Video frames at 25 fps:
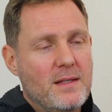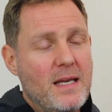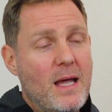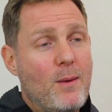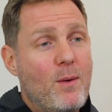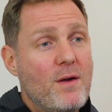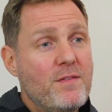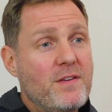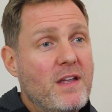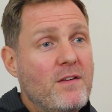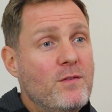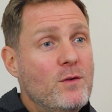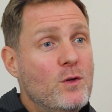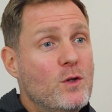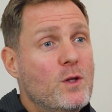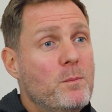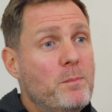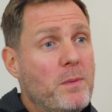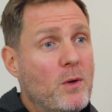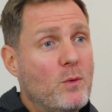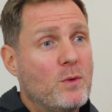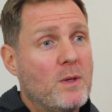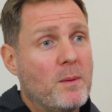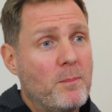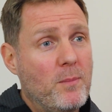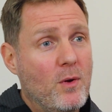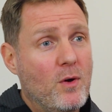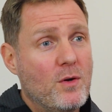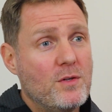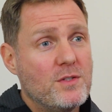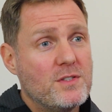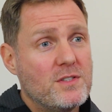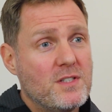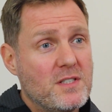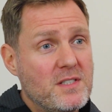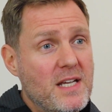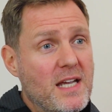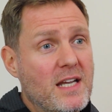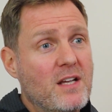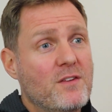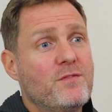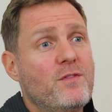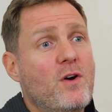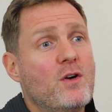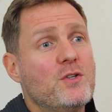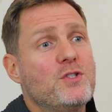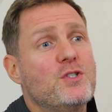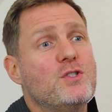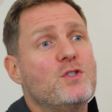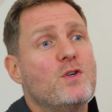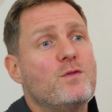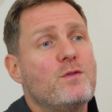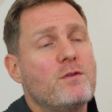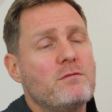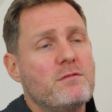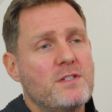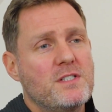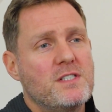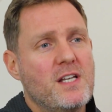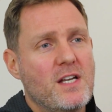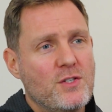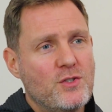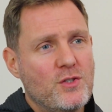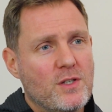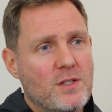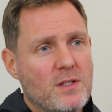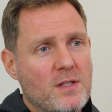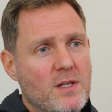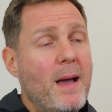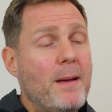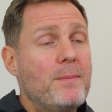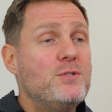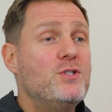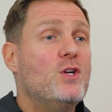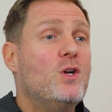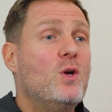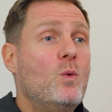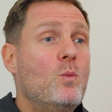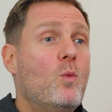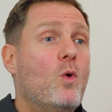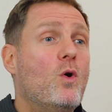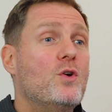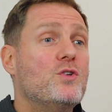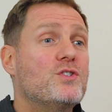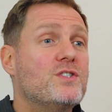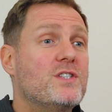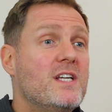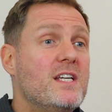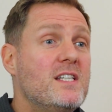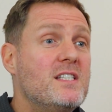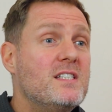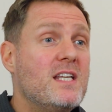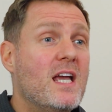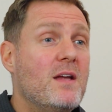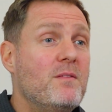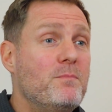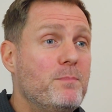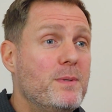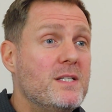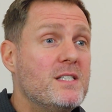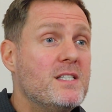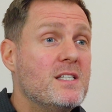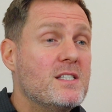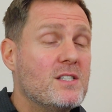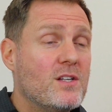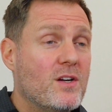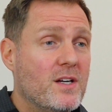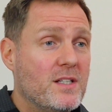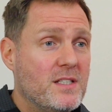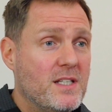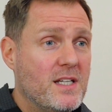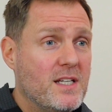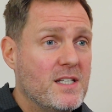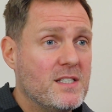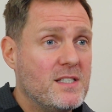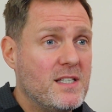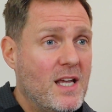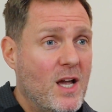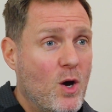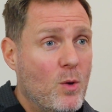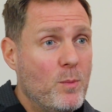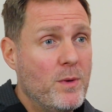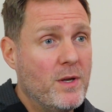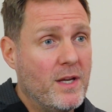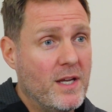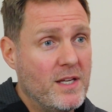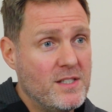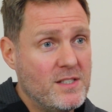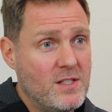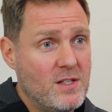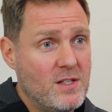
Now I've given you the building blocks to take advantage of a recession. Perhaps you can watch these ten business ideas to help you get